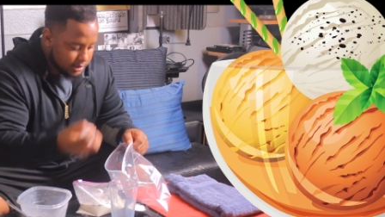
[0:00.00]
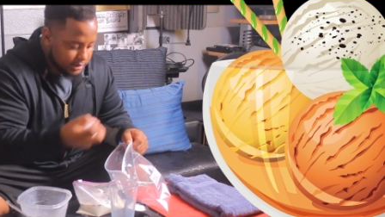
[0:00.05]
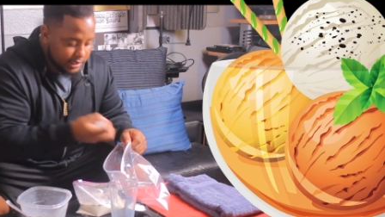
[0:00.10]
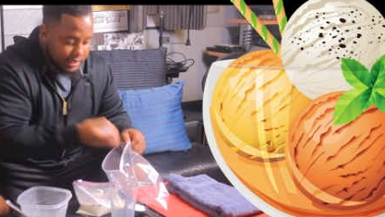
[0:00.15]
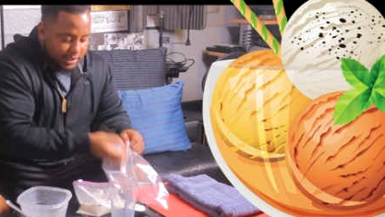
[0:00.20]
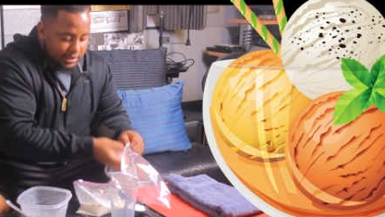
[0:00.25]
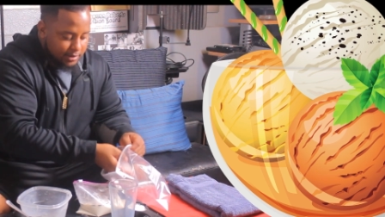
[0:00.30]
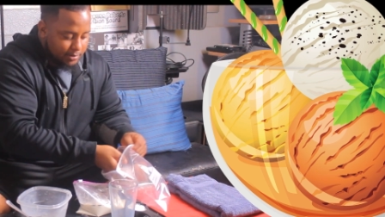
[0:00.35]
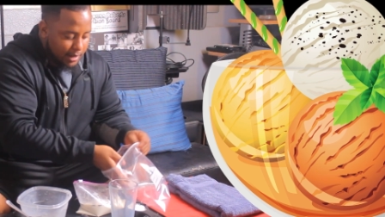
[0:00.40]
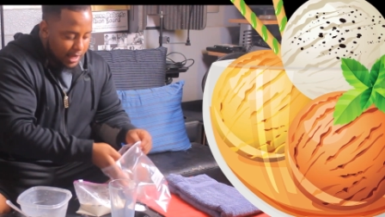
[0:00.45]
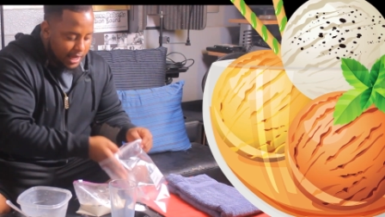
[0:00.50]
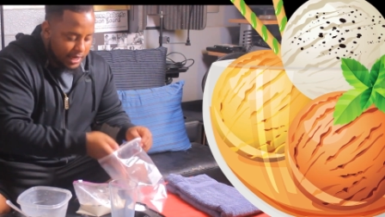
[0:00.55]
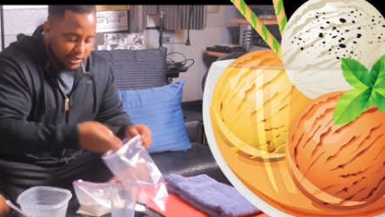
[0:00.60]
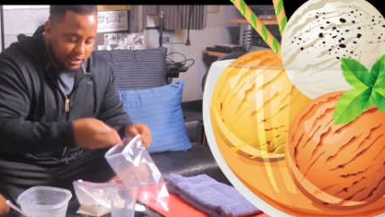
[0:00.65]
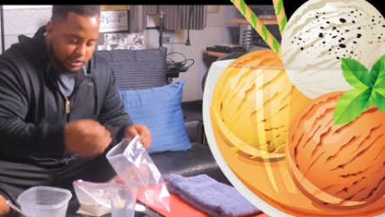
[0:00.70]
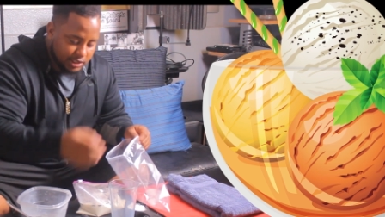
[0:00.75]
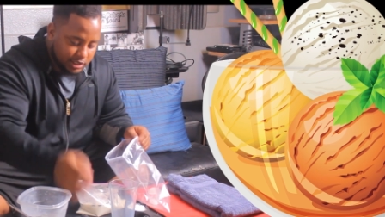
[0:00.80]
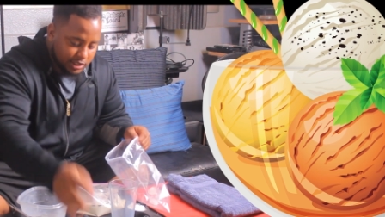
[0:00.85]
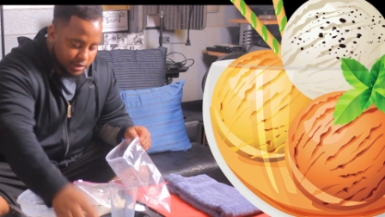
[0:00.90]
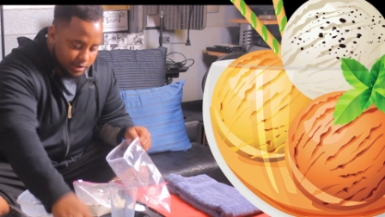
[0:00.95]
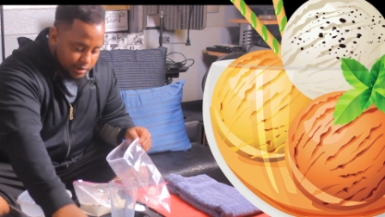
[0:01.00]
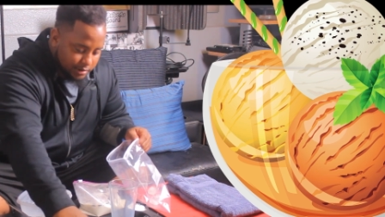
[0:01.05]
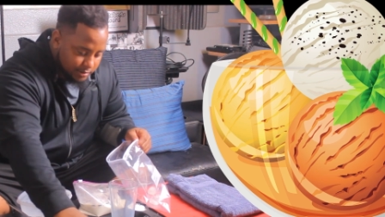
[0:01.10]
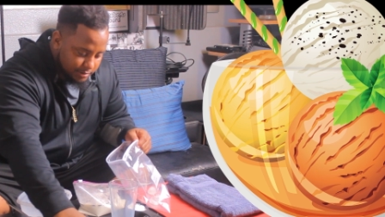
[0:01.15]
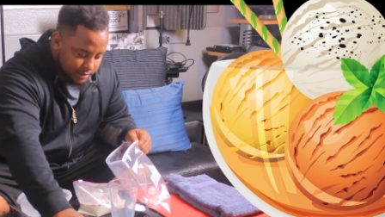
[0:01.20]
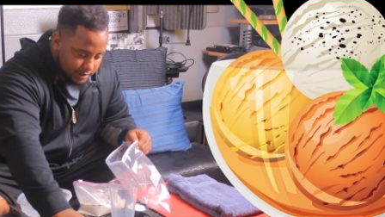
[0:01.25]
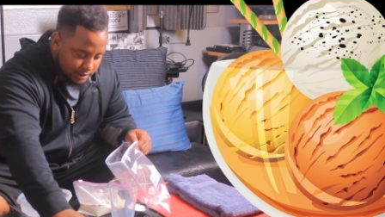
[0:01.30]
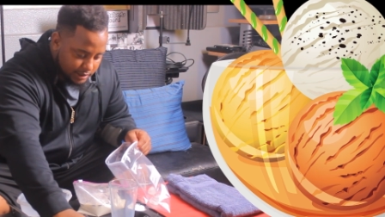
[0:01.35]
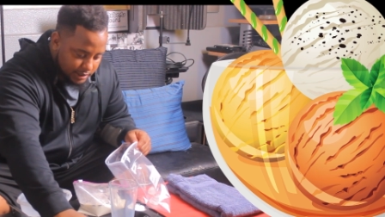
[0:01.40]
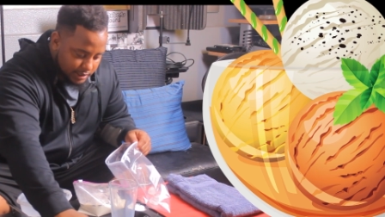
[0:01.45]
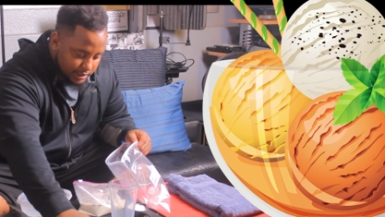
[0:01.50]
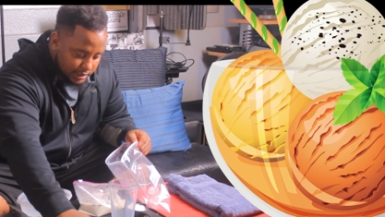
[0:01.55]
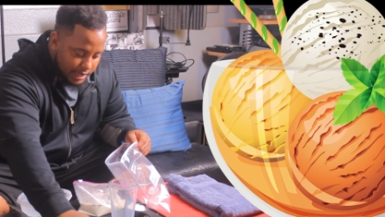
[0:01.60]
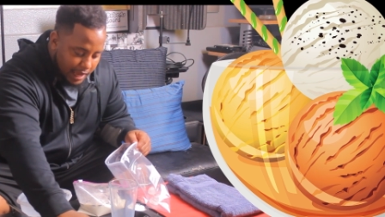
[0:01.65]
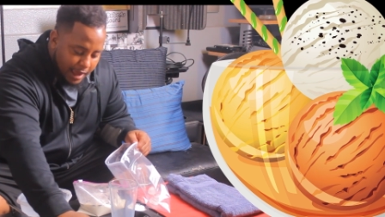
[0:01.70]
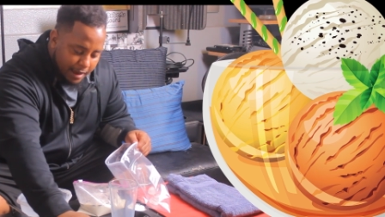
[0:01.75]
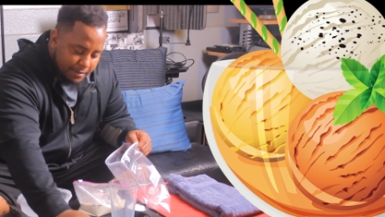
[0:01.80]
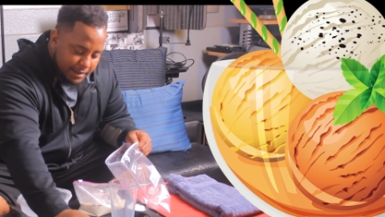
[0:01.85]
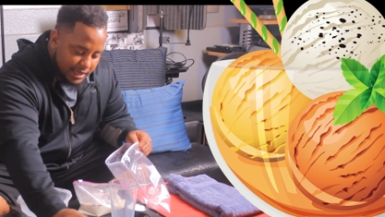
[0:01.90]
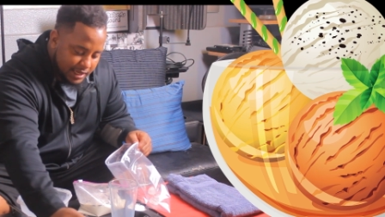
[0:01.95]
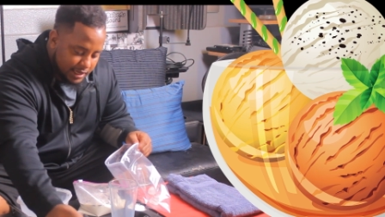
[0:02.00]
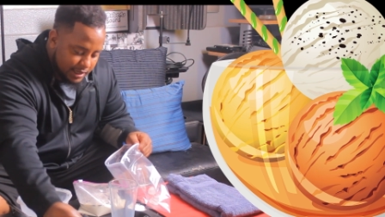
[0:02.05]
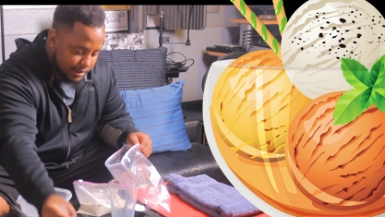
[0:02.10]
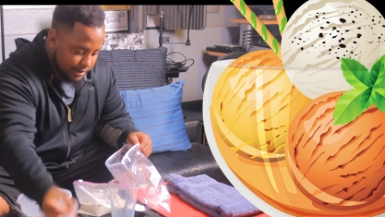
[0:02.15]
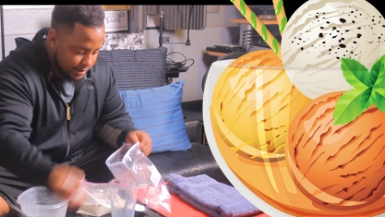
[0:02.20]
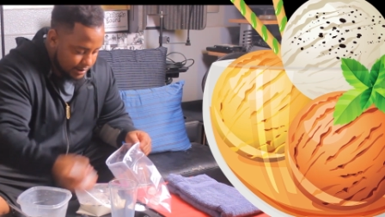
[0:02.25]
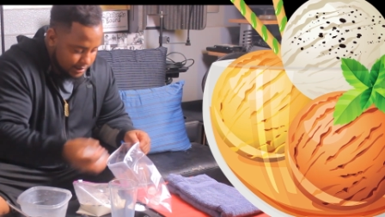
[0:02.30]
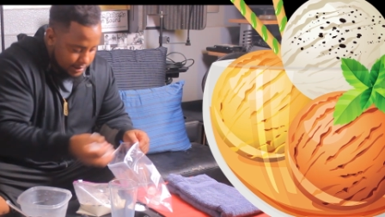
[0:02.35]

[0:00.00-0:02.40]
Take some ice cubes, you know what I mean?